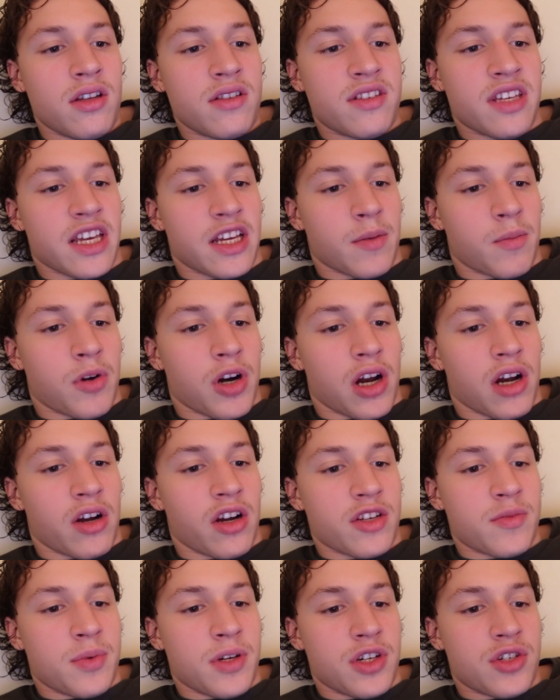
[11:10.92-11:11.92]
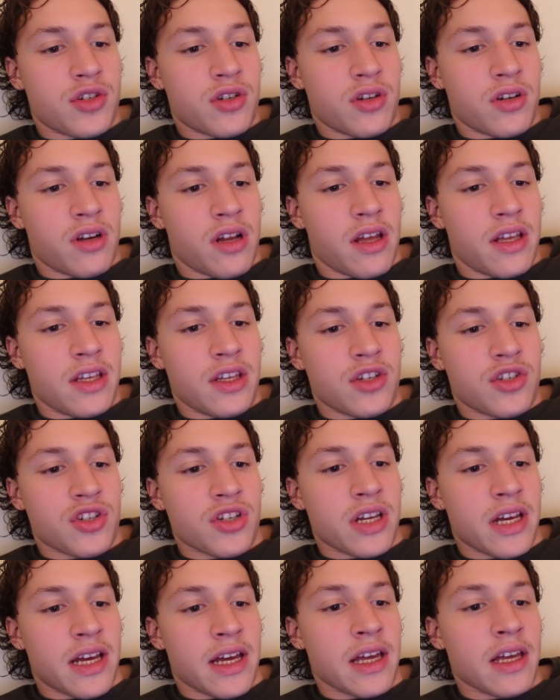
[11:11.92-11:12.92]
Take a progress picture each
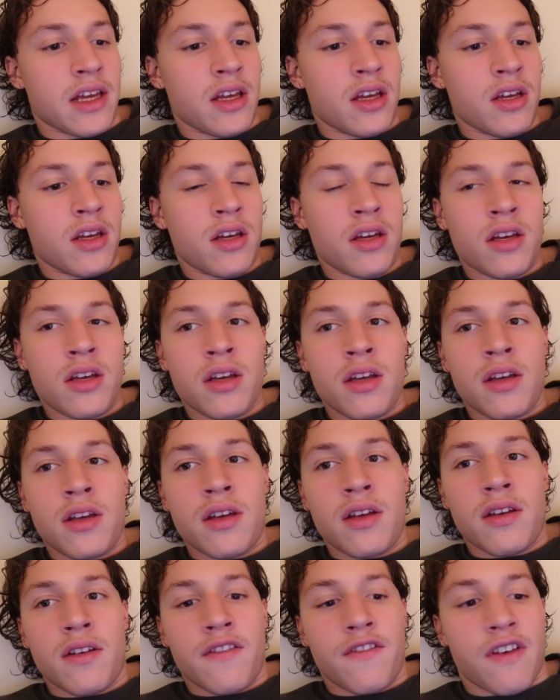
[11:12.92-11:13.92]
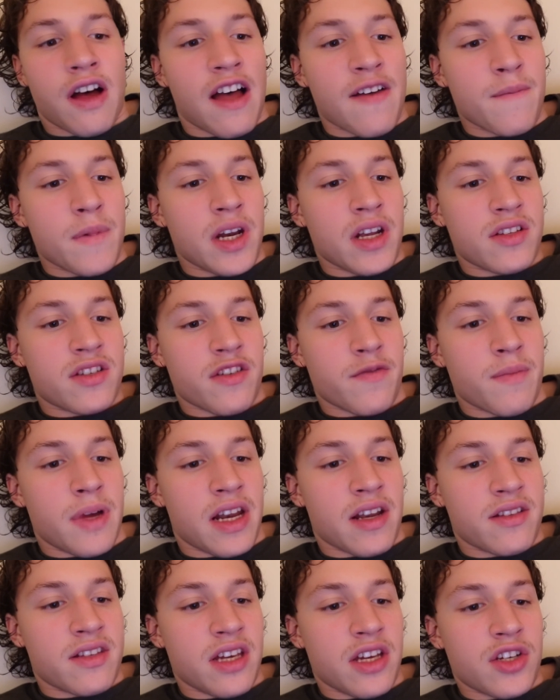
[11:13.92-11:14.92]
day. Five minutes of
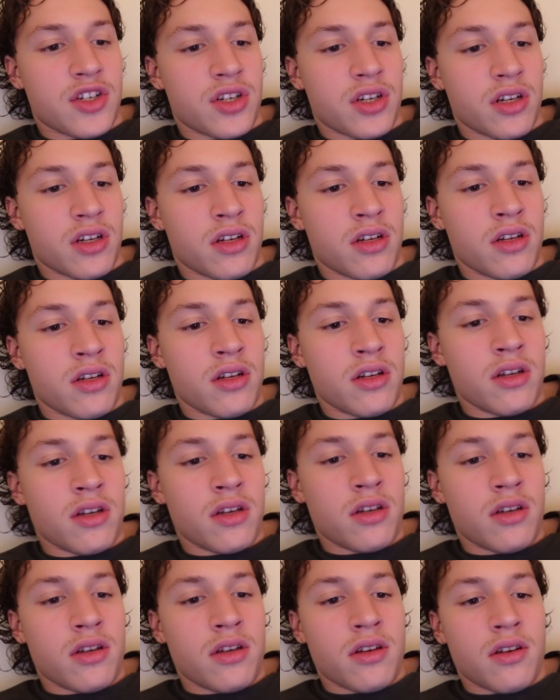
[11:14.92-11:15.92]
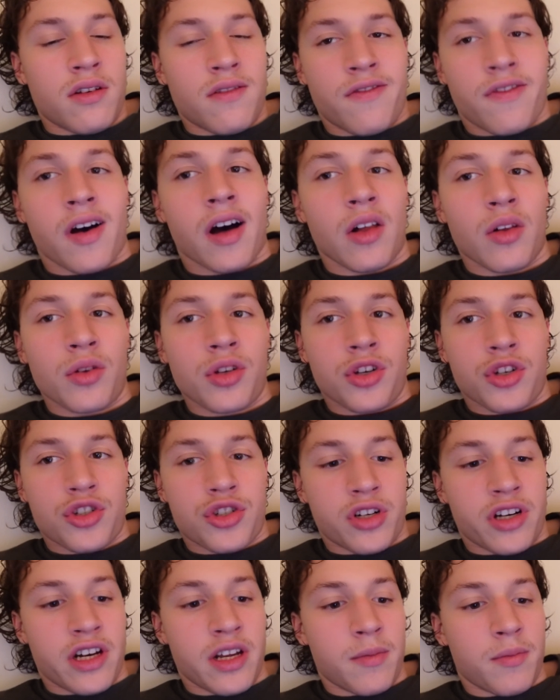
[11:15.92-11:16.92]
meditation. Follow your
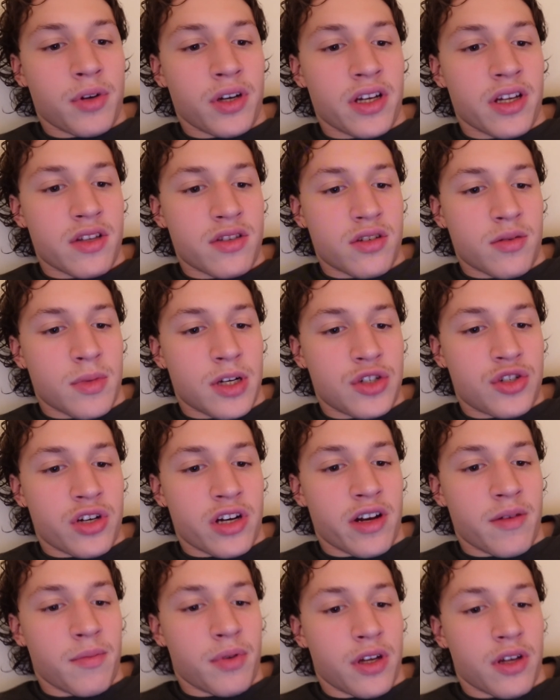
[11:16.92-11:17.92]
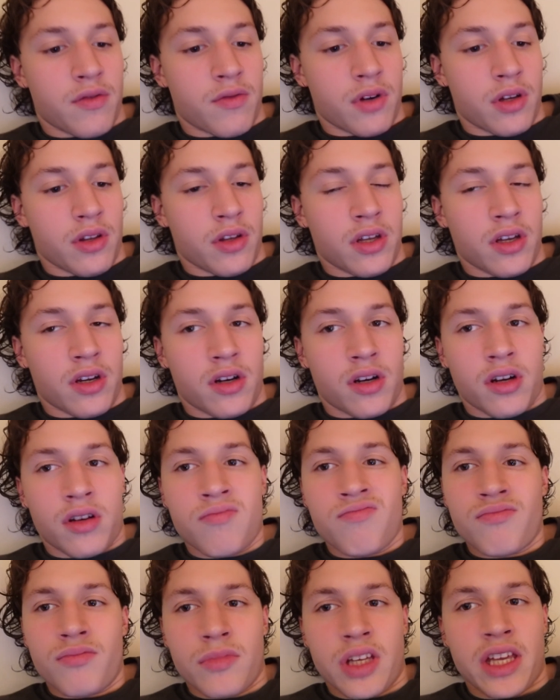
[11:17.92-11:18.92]
trading plan. So, my trading plan really, or
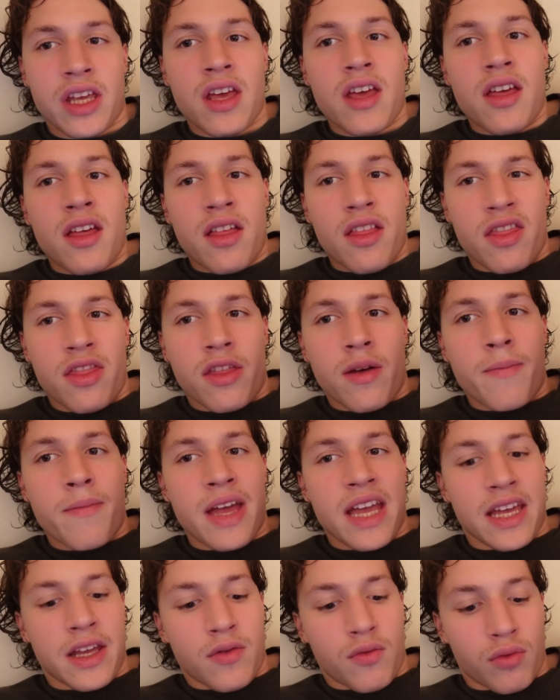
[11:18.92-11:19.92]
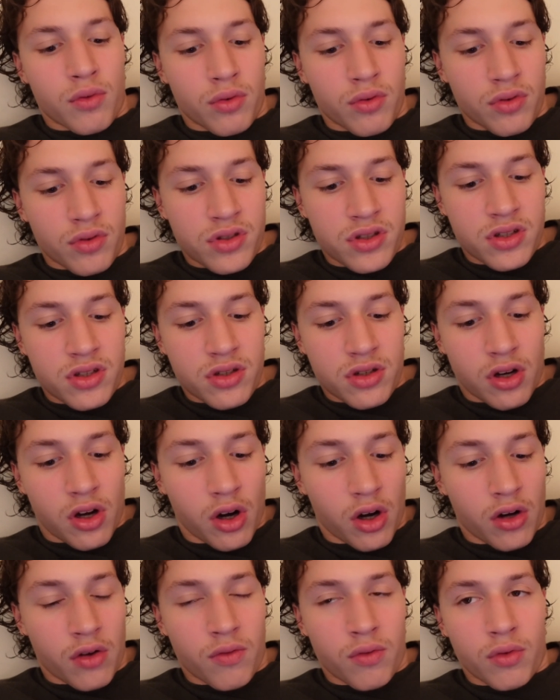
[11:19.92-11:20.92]
like the main rules,
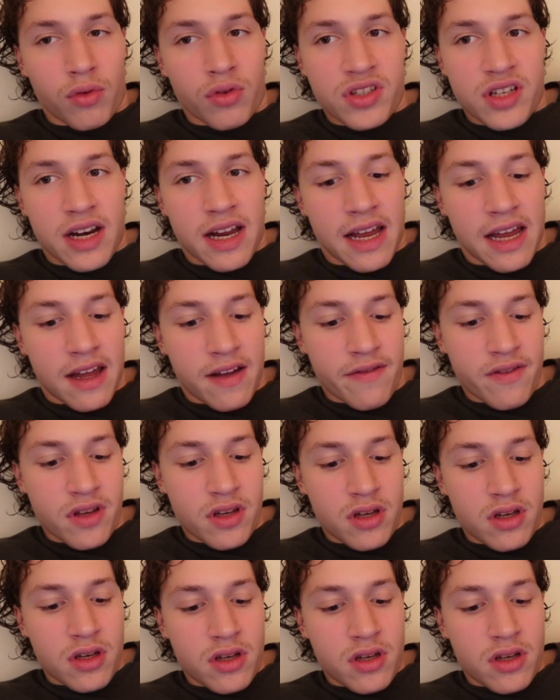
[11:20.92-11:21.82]
hard rules that I have